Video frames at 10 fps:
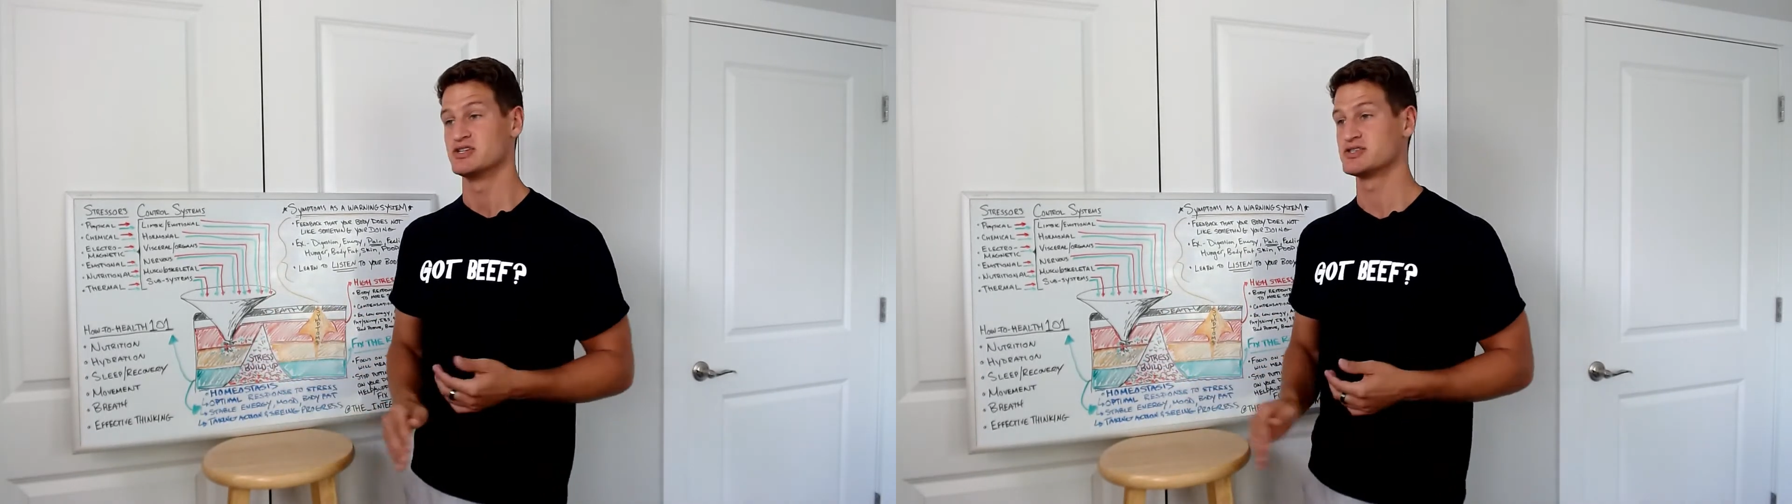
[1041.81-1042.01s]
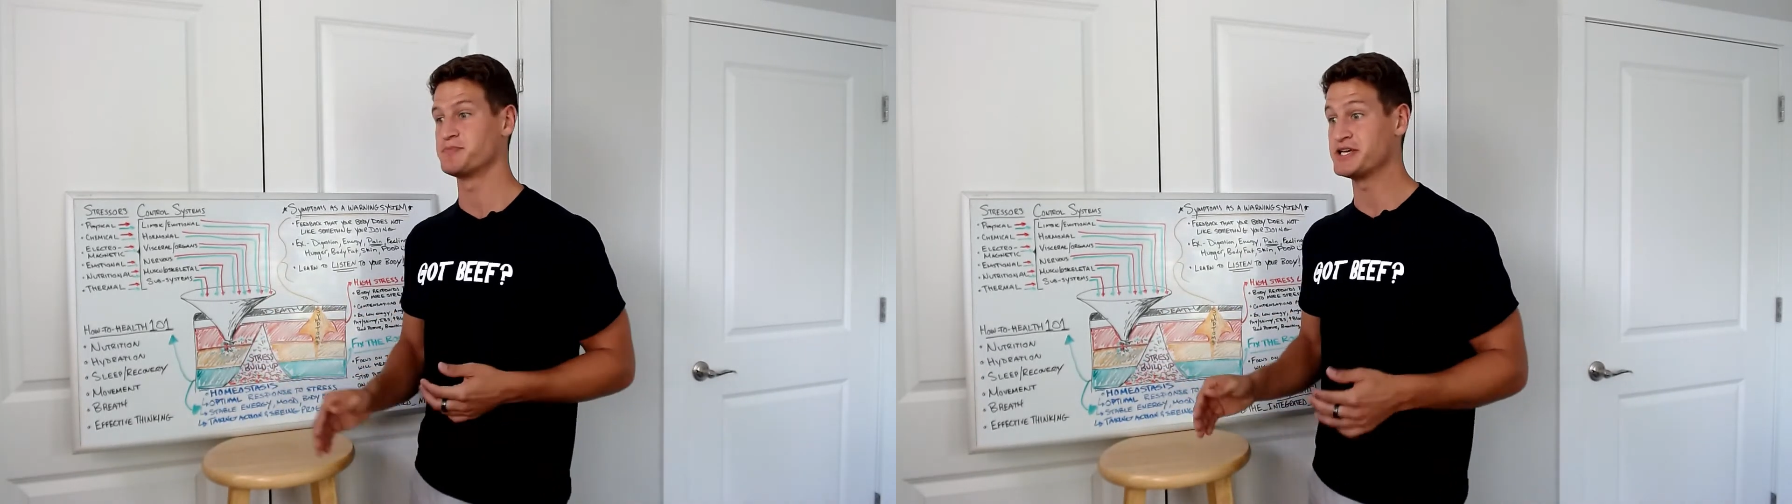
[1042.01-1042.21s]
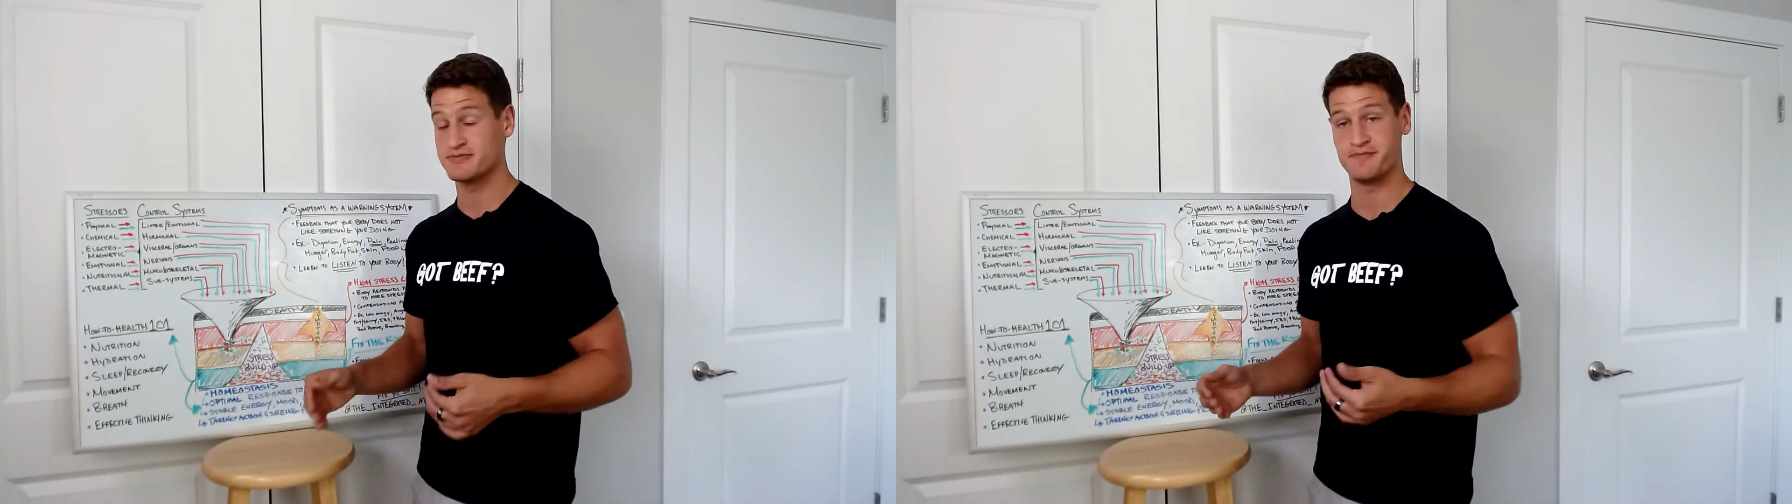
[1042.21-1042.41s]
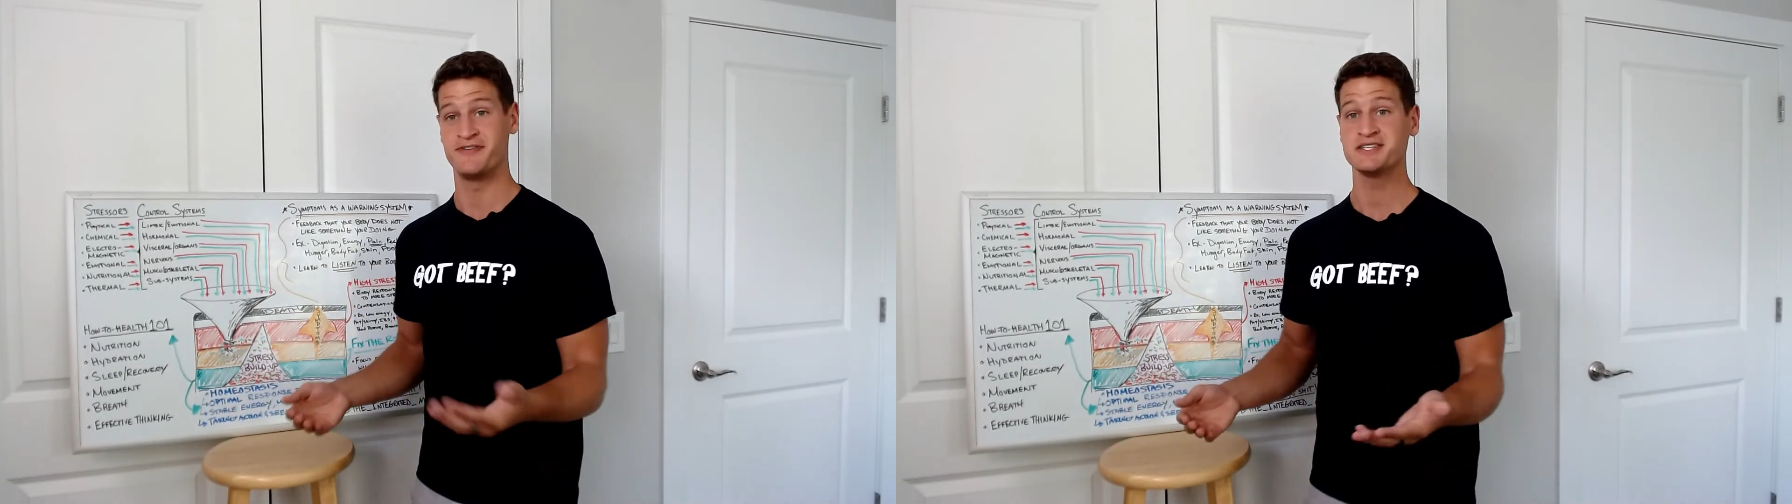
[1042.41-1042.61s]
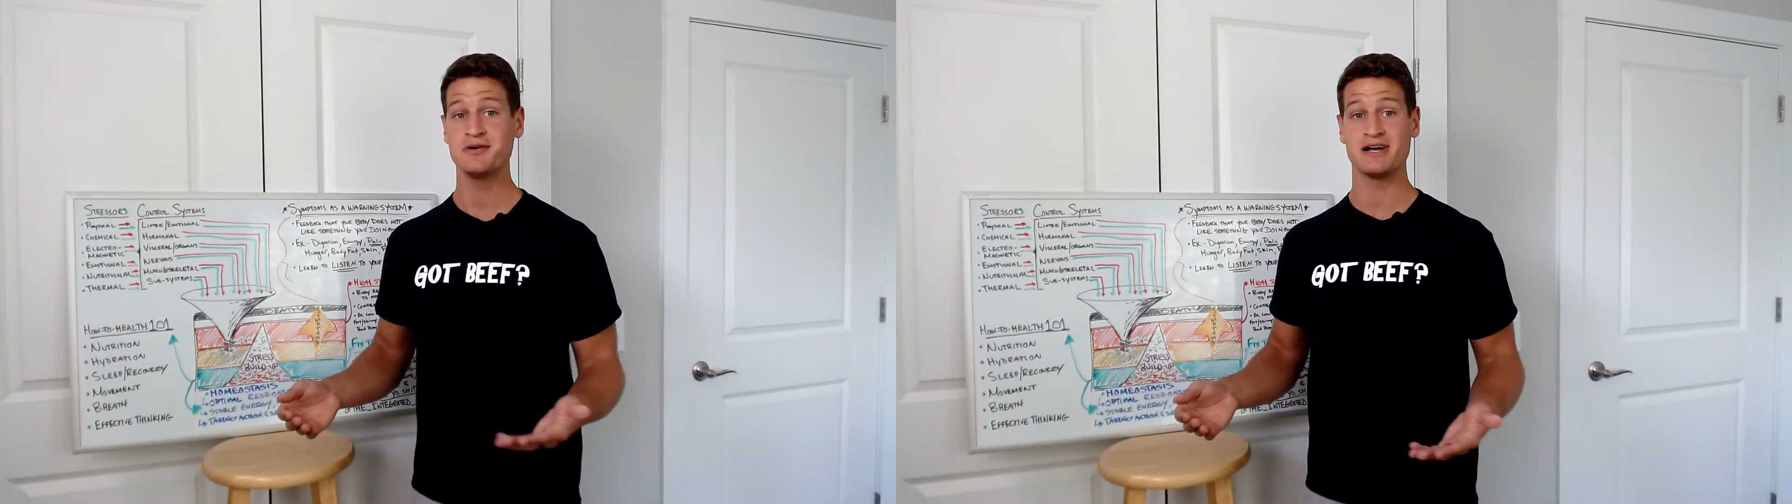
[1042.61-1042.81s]
So because
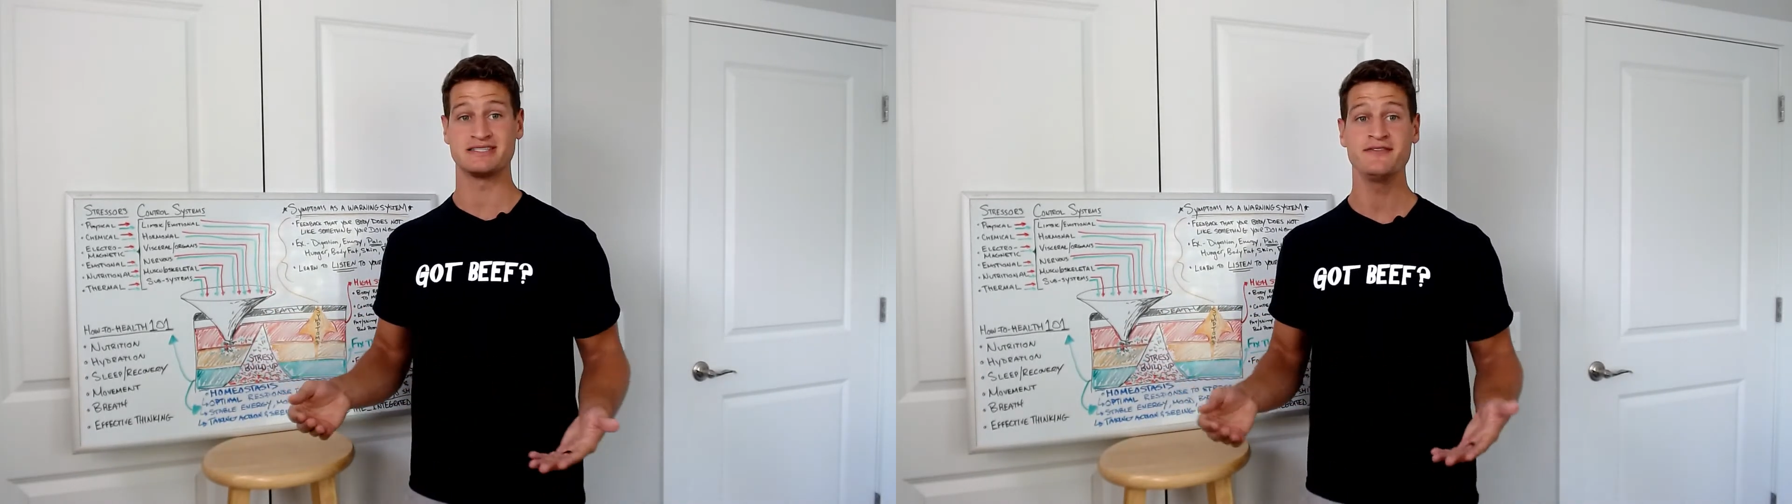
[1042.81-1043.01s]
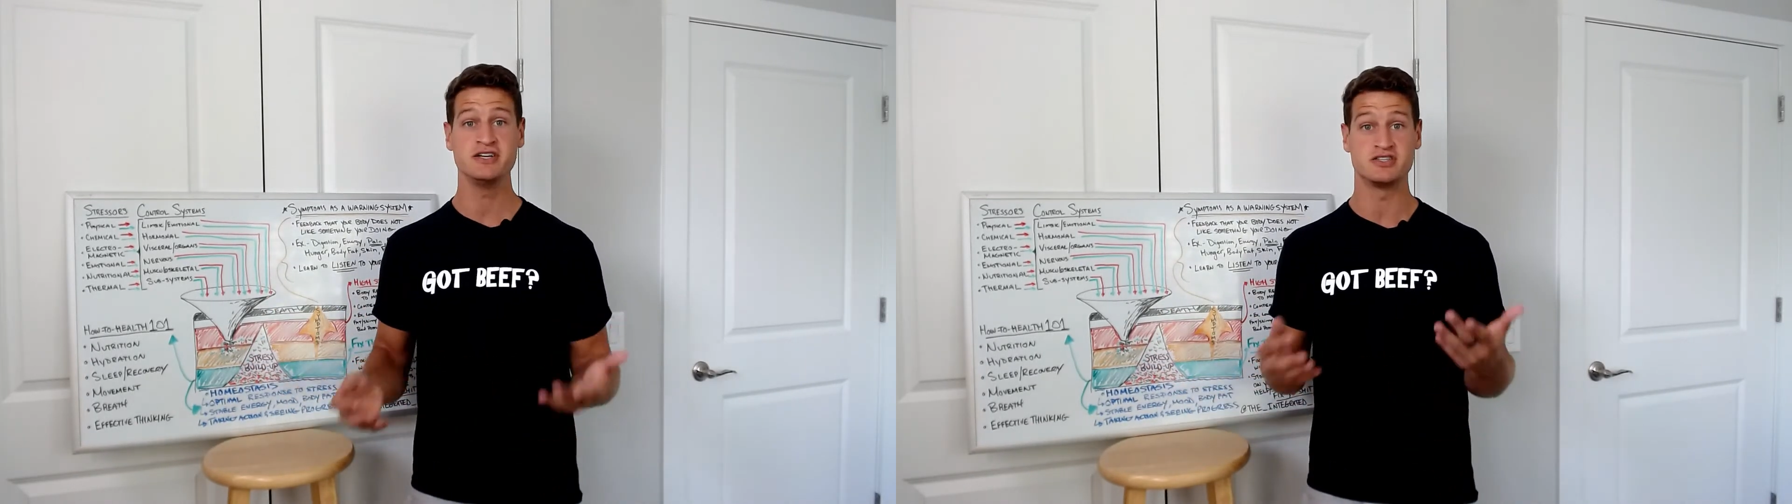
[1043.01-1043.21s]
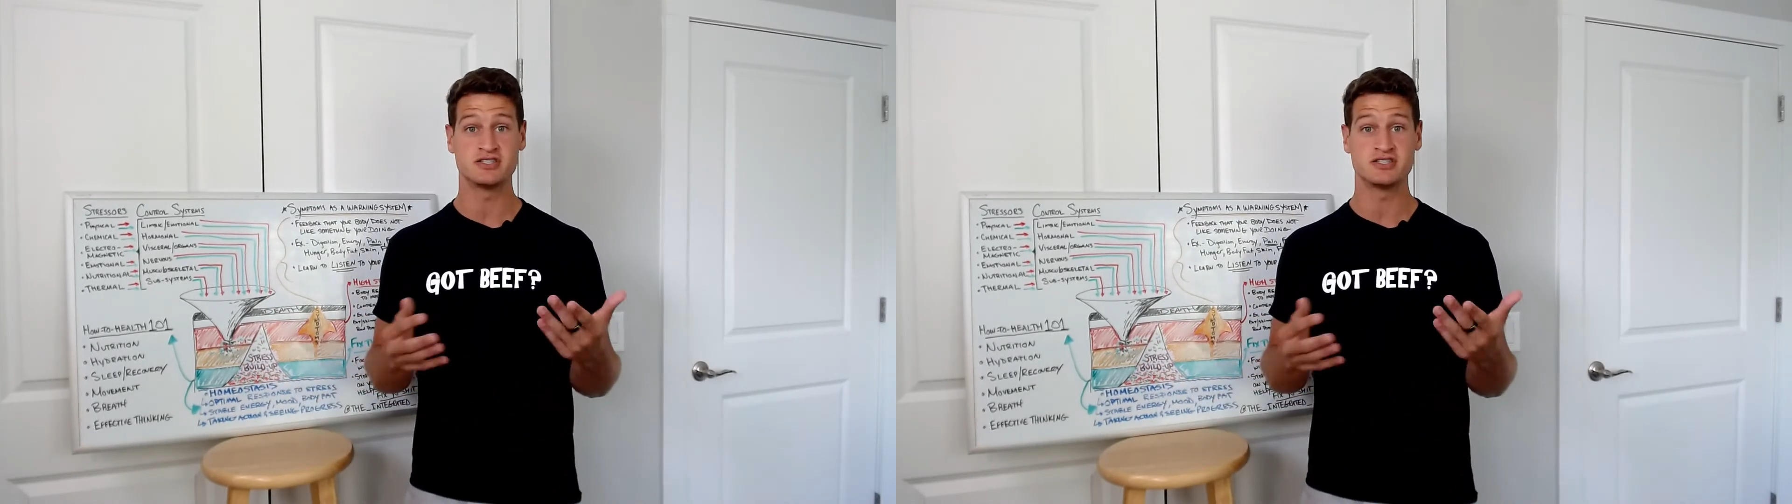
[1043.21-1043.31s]
physical activity is